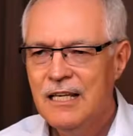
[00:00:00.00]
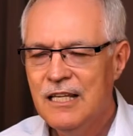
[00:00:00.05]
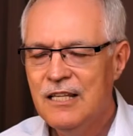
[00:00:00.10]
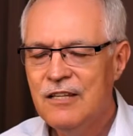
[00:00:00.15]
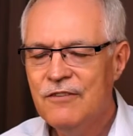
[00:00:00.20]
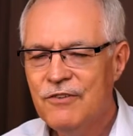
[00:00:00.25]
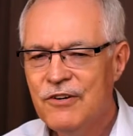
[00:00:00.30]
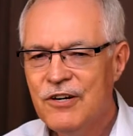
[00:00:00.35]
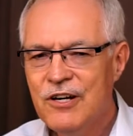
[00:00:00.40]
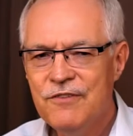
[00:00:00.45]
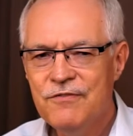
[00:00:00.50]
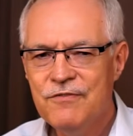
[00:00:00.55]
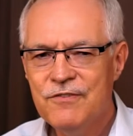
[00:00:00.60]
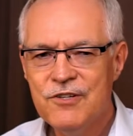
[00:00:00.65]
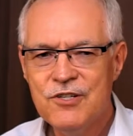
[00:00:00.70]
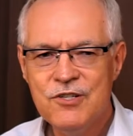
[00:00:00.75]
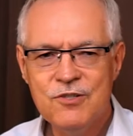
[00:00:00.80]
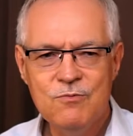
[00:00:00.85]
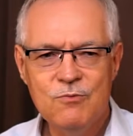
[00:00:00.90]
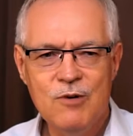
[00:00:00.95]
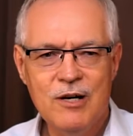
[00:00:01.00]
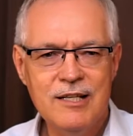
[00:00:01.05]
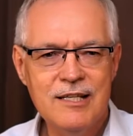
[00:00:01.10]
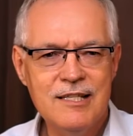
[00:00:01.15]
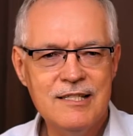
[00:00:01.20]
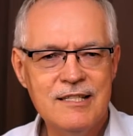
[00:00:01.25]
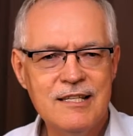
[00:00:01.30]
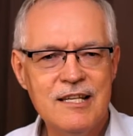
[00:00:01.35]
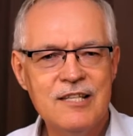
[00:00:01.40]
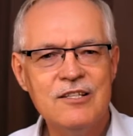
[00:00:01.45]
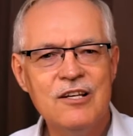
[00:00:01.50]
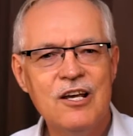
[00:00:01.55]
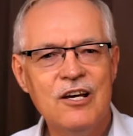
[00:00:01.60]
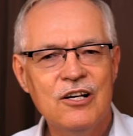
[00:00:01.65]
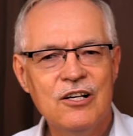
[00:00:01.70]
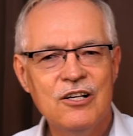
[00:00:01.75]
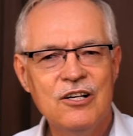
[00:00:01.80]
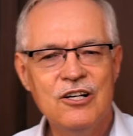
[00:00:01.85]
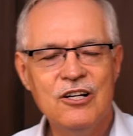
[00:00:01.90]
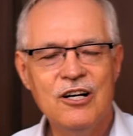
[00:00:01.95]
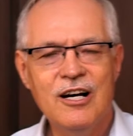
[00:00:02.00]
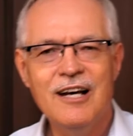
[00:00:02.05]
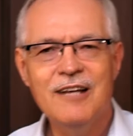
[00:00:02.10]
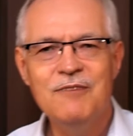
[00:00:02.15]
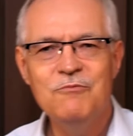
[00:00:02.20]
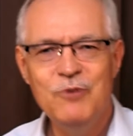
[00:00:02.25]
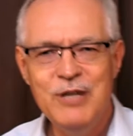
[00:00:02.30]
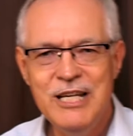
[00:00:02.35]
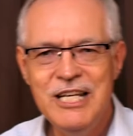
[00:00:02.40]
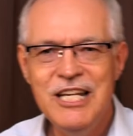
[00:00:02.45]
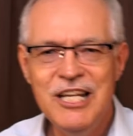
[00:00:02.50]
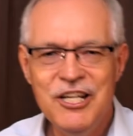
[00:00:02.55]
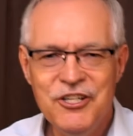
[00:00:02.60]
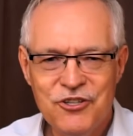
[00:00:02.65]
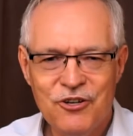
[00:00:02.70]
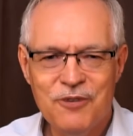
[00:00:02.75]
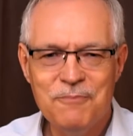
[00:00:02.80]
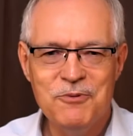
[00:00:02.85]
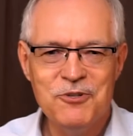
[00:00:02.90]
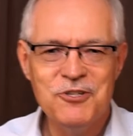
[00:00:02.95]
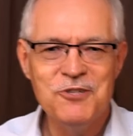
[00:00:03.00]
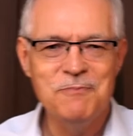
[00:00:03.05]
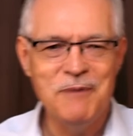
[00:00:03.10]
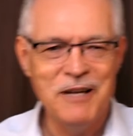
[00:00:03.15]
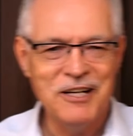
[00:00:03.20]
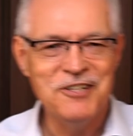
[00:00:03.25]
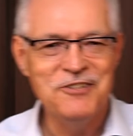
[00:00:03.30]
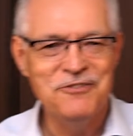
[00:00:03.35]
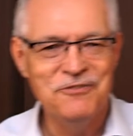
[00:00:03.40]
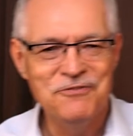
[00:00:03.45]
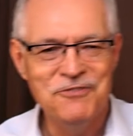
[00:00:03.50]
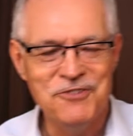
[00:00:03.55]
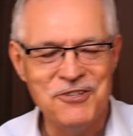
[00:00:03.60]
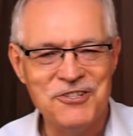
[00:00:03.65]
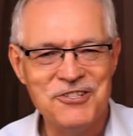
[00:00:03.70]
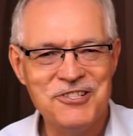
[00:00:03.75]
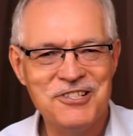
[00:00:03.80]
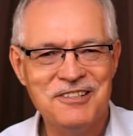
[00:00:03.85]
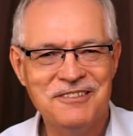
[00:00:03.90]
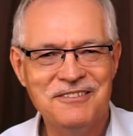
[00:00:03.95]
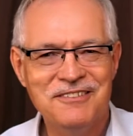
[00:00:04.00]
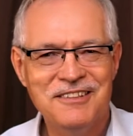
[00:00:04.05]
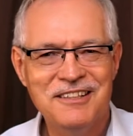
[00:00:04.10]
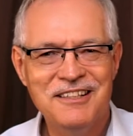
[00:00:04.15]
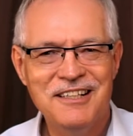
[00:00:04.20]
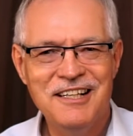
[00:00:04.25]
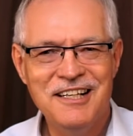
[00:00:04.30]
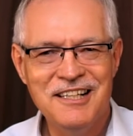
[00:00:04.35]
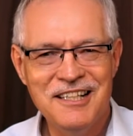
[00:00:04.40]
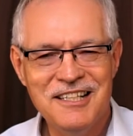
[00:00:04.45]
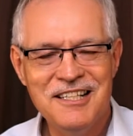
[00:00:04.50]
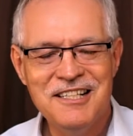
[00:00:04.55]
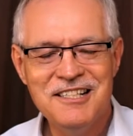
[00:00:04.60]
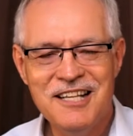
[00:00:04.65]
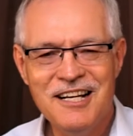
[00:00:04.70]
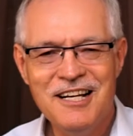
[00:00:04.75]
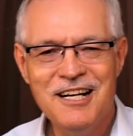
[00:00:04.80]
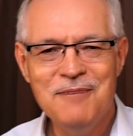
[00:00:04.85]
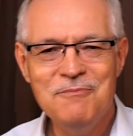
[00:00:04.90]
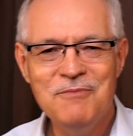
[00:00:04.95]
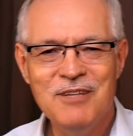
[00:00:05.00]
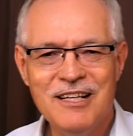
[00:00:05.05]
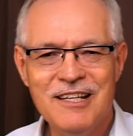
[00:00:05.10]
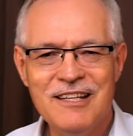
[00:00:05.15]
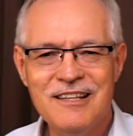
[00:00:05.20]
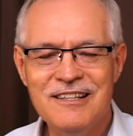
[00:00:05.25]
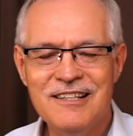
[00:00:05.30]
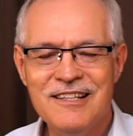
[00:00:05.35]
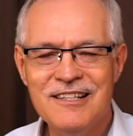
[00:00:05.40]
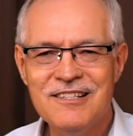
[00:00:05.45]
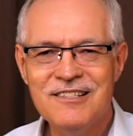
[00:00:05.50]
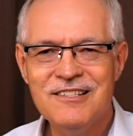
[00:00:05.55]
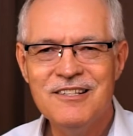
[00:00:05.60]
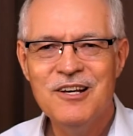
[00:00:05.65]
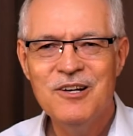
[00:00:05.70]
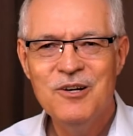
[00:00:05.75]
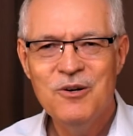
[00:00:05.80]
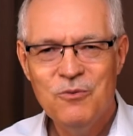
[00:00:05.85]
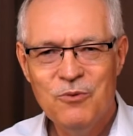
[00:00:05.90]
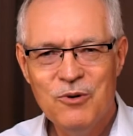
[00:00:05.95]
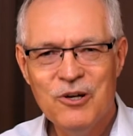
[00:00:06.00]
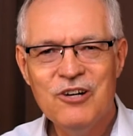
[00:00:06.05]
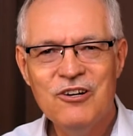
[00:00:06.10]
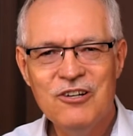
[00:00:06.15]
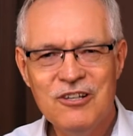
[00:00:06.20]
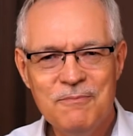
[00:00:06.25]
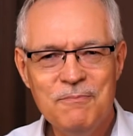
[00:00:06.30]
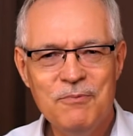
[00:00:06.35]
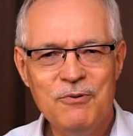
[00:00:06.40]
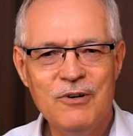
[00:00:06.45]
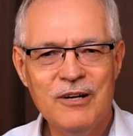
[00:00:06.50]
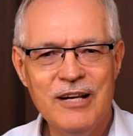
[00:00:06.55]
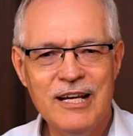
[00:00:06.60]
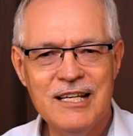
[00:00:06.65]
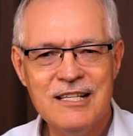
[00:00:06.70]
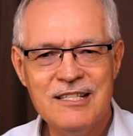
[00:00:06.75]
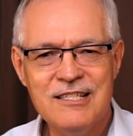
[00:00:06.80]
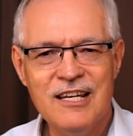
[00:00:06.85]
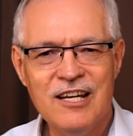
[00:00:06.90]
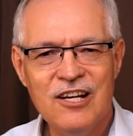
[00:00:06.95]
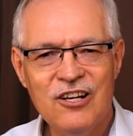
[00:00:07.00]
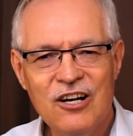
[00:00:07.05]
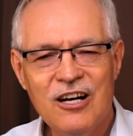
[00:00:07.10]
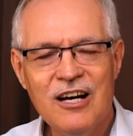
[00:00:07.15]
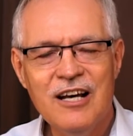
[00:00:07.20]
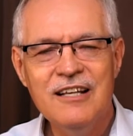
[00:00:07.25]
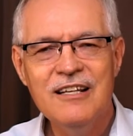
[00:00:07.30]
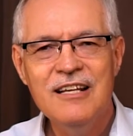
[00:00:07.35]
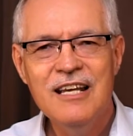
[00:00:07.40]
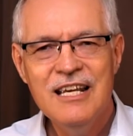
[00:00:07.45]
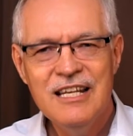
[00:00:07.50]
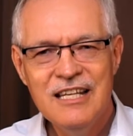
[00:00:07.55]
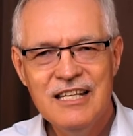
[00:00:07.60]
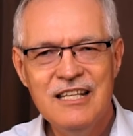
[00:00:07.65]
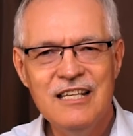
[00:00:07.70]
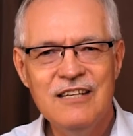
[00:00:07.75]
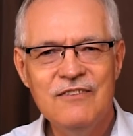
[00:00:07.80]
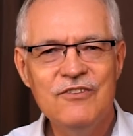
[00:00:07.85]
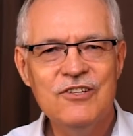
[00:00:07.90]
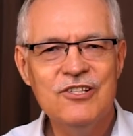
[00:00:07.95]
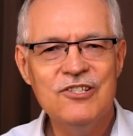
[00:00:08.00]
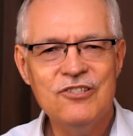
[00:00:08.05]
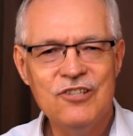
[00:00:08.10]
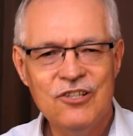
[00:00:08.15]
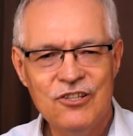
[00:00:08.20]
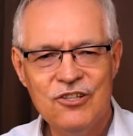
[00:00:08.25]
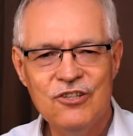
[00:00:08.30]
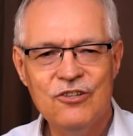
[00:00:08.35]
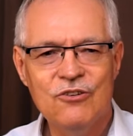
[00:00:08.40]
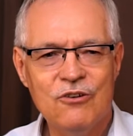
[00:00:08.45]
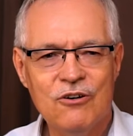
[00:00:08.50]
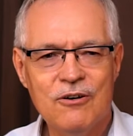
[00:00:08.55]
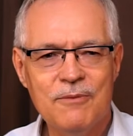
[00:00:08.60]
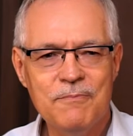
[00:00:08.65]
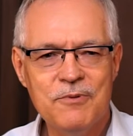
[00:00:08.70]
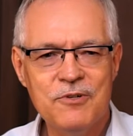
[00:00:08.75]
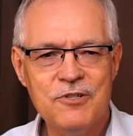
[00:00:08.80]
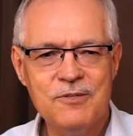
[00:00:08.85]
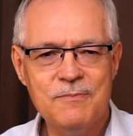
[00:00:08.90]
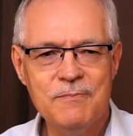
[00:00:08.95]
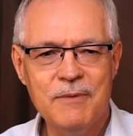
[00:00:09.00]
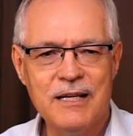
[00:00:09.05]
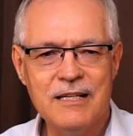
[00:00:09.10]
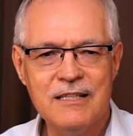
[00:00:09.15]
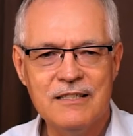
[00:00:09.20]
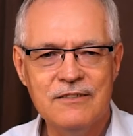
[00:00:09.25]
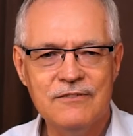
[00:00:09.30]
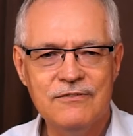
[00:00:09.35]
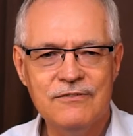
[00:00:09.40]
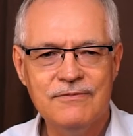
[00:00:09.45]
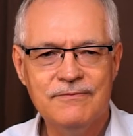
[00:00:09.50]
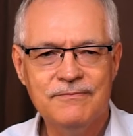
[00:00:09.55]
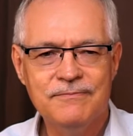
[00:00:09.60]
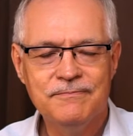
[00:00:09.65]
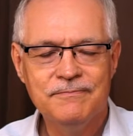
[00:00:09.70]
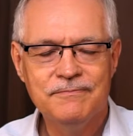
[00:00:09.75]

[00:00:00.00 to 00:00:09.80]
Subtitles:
In the very first one, it says, God, we need your perspective first. And at a time like this, we're going to pray and say, God, give us your perspective.